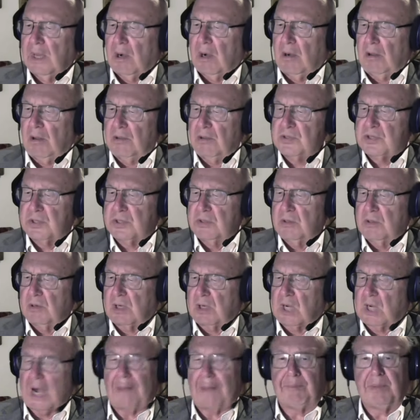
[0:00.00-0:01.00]

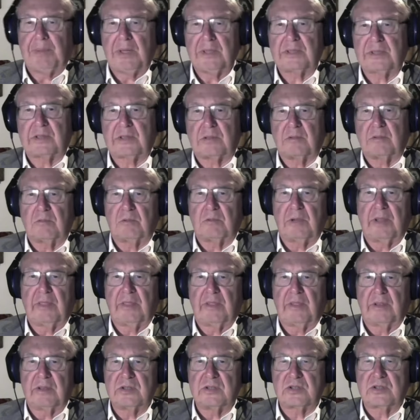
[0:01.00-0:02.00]
Also coupled
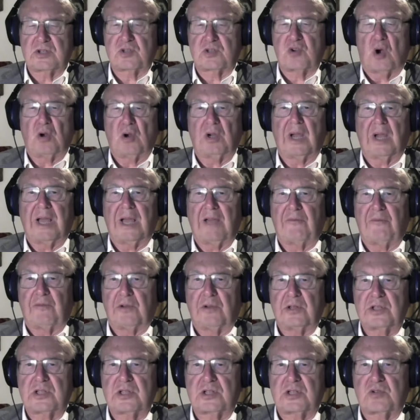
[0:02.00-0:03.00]
with stronger
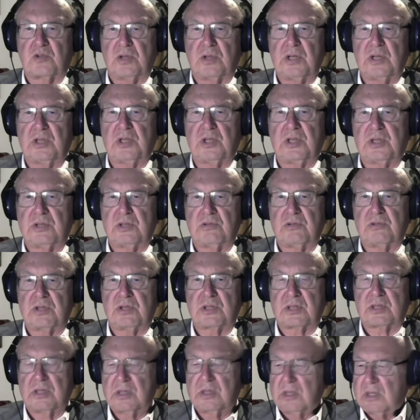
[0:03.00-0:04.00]
efforts to
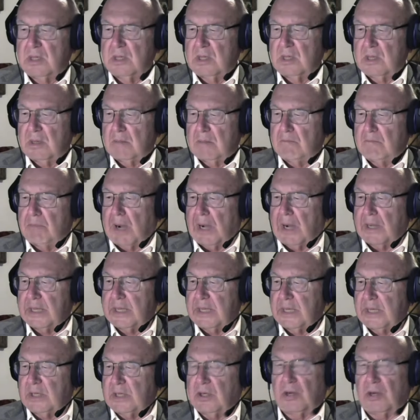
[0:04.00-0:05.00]
introduce
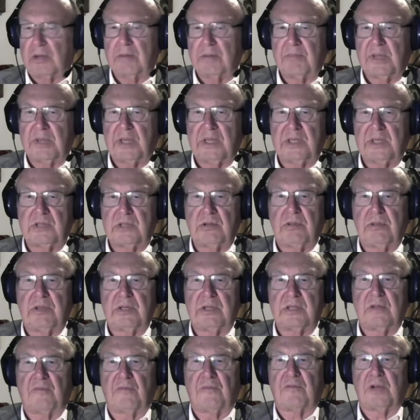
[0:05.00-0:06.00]
bioeconomy into
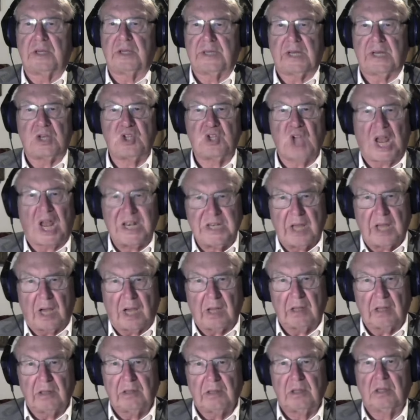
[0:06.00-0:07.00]
the different
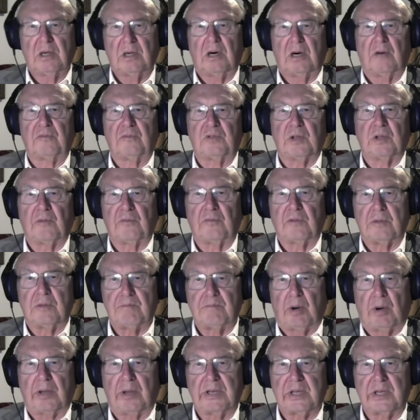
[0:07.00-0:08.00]
agenda of
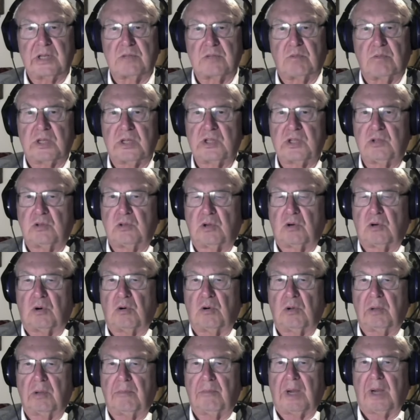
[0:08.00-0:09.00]
different bodies, what you
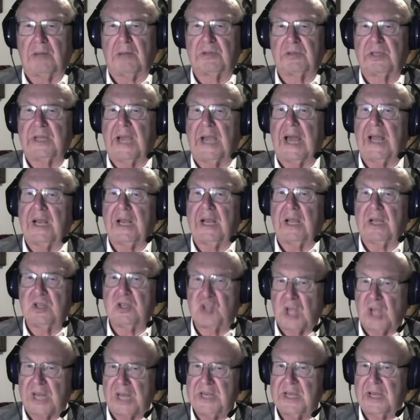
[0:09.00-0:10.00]
call about the
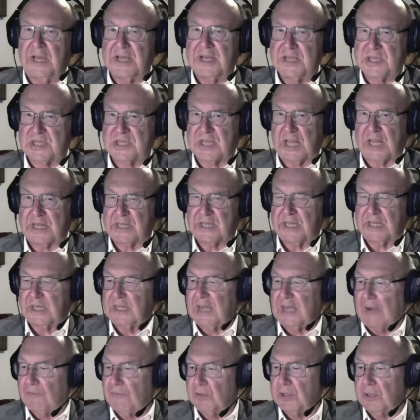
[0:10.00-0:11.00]
agenda setting
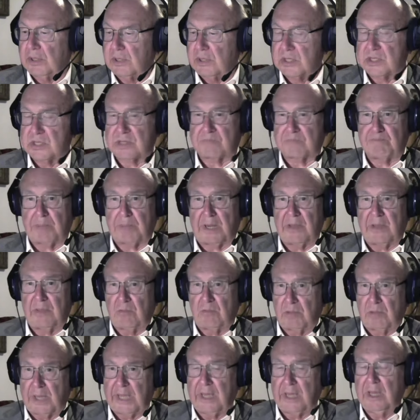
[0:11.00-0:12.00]
governance. By
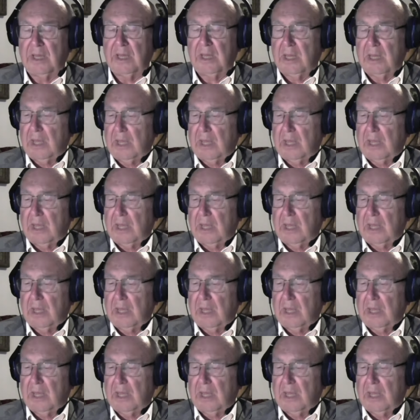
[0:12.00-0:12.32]
the way,